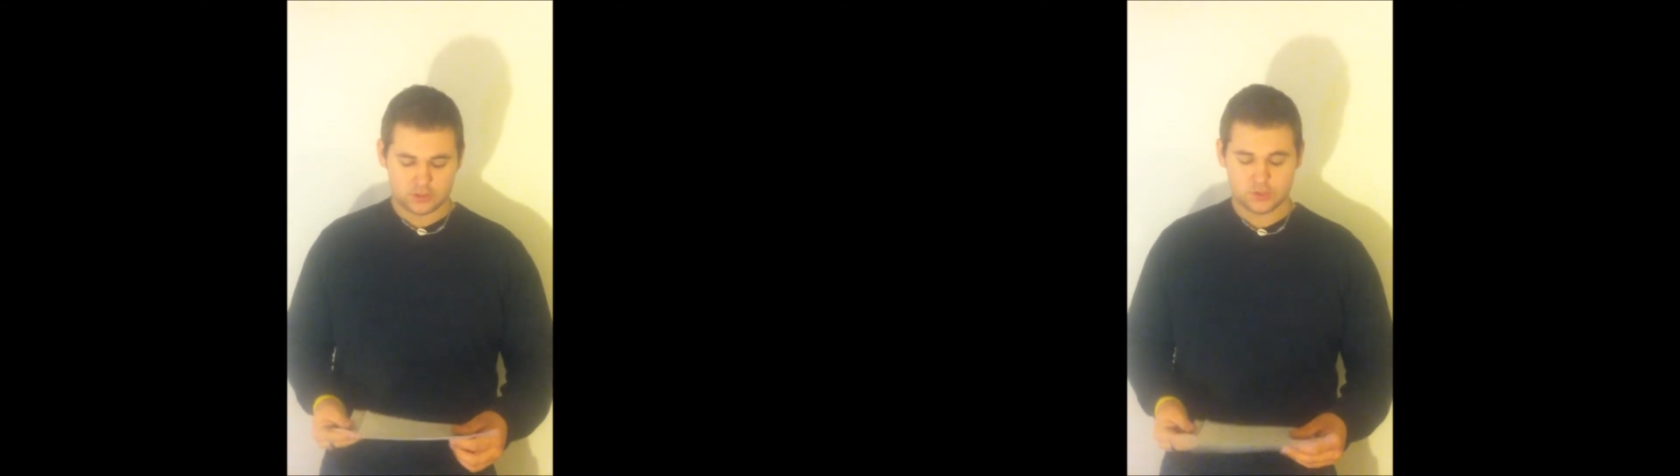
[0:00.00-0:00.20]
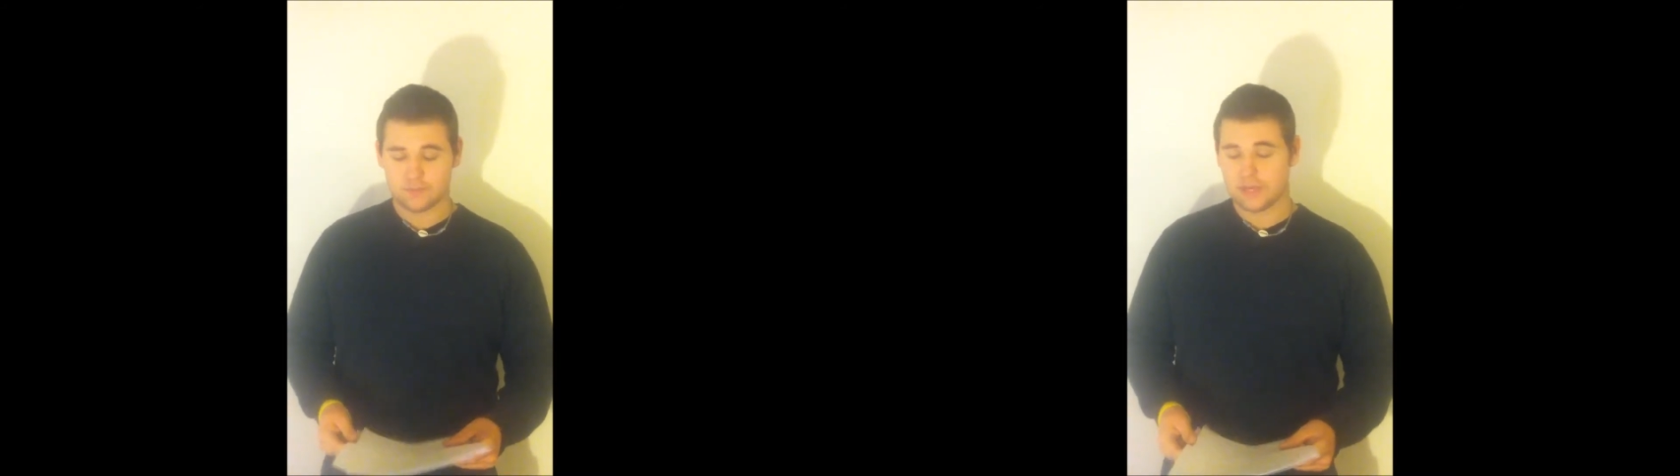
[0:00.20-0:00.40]

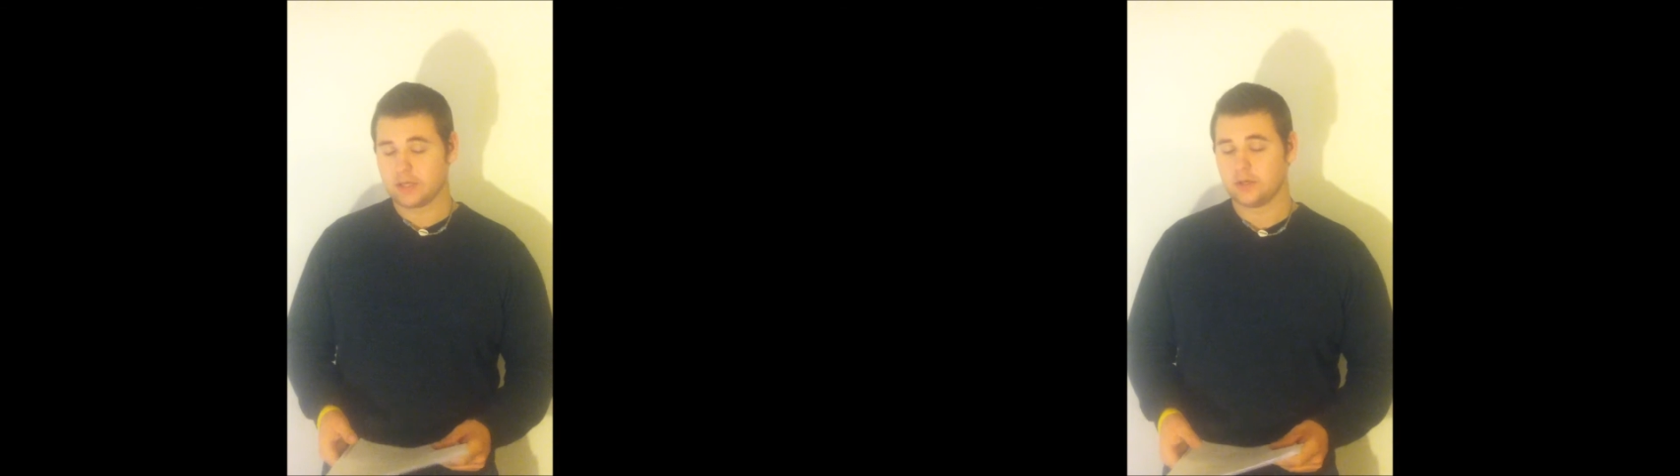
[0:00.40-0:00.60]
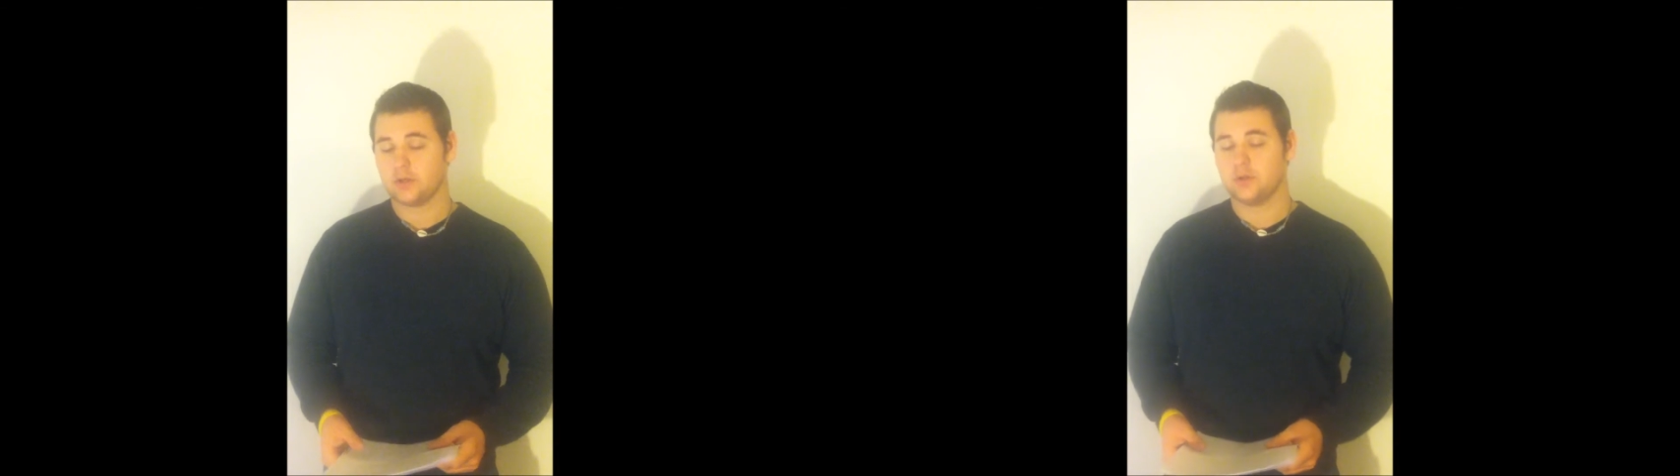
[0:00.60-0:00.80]
So in
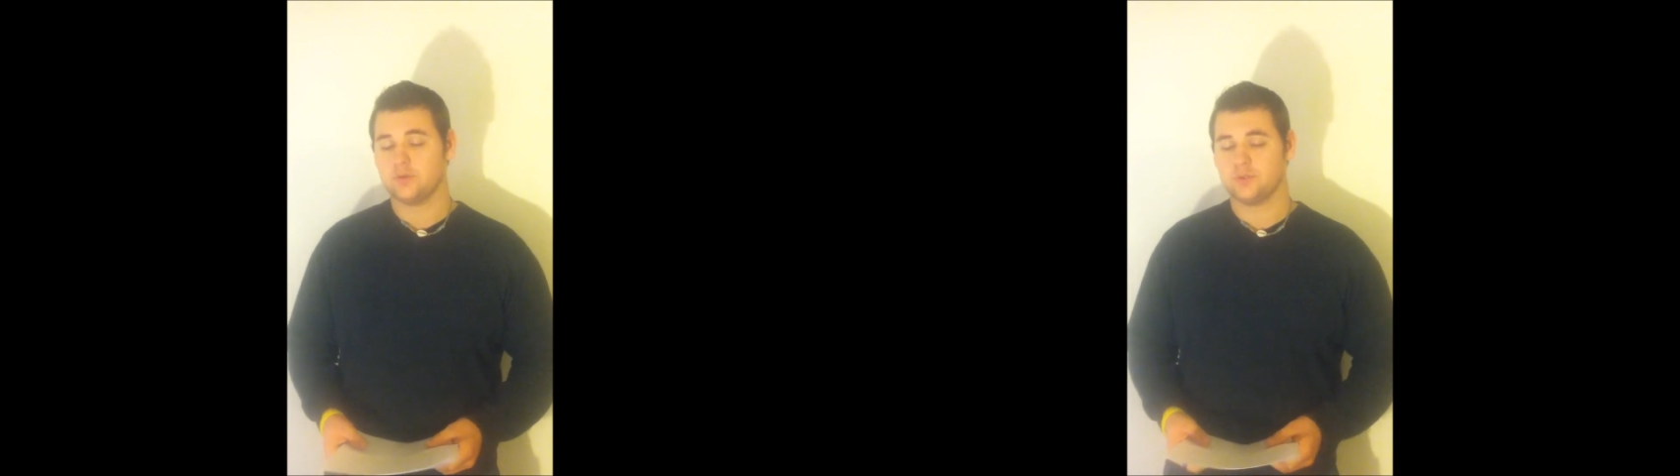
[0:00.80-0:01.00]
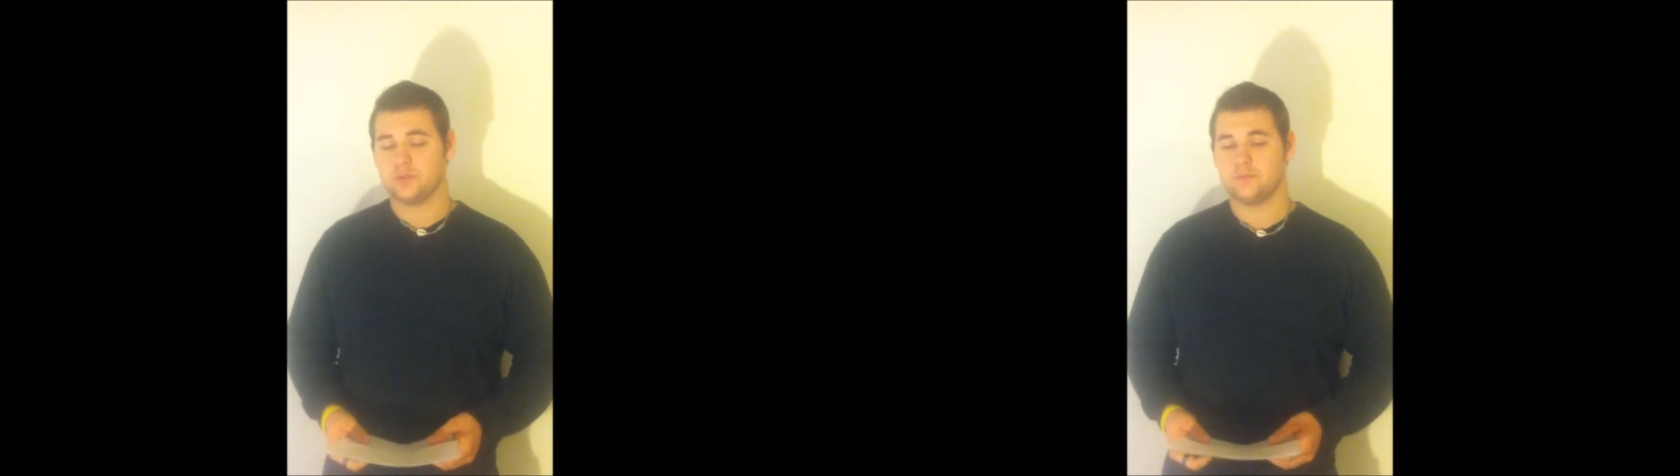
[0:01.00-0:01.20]
my
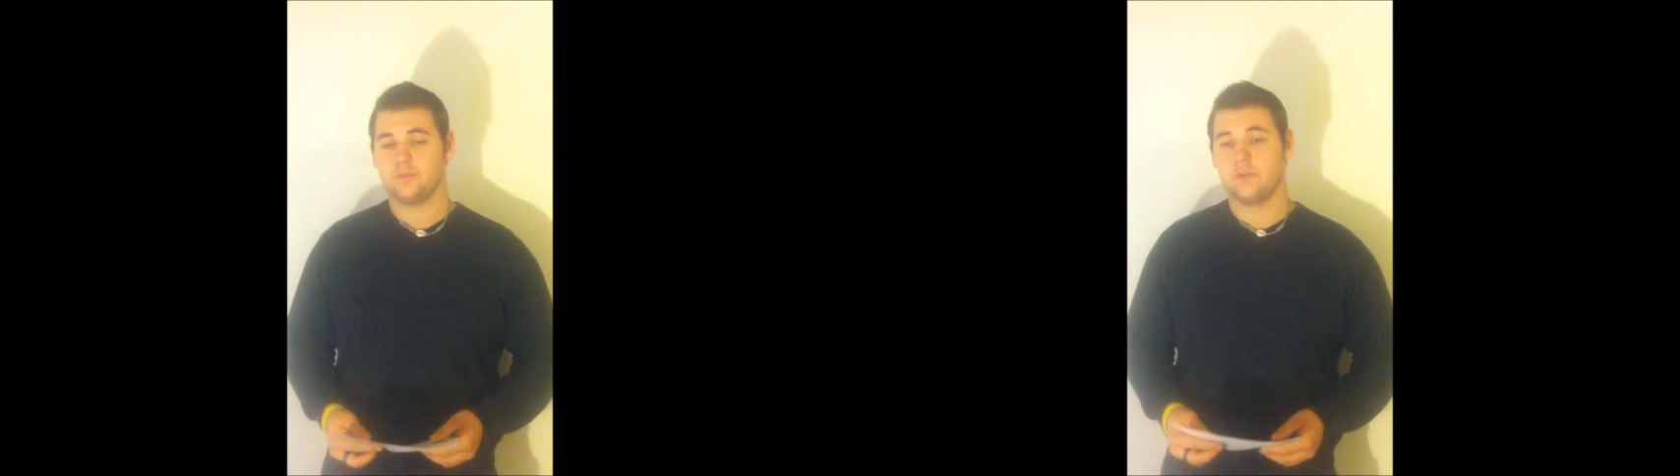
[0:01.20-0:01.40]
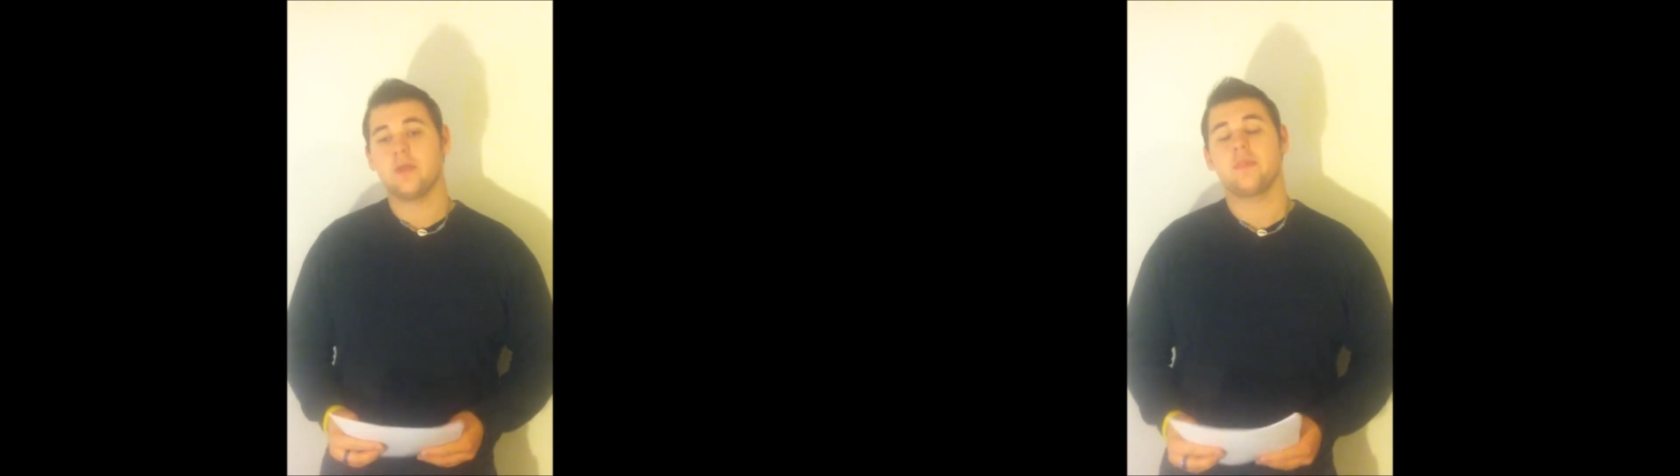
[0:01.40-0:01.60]

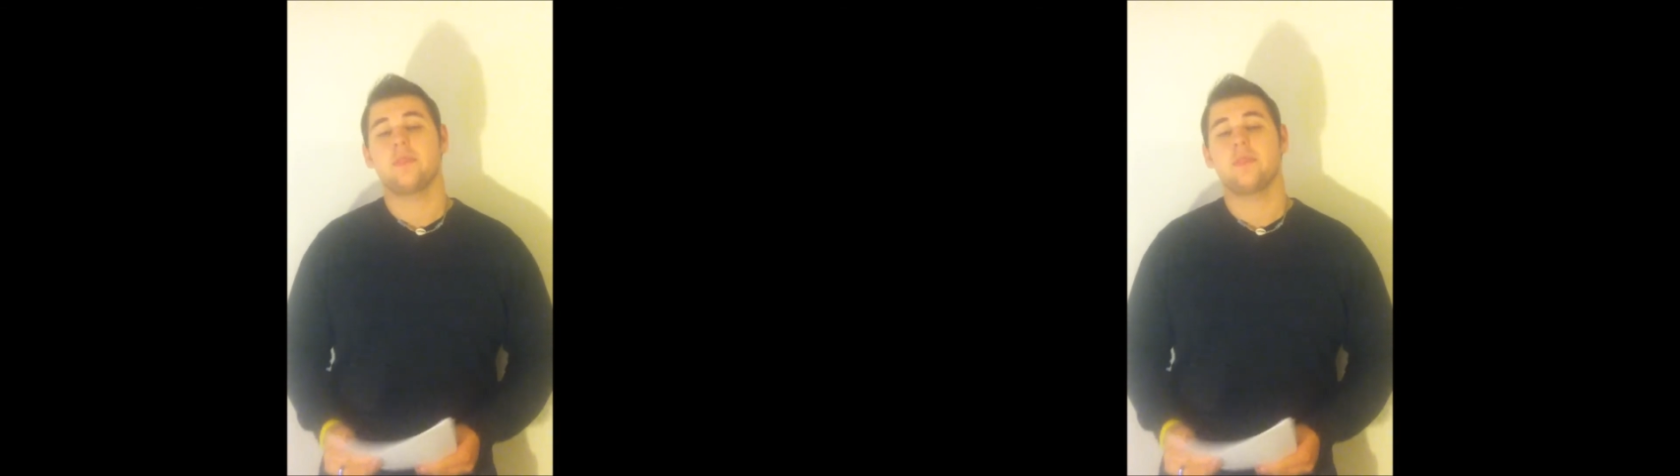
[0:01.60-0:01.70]
conclusion,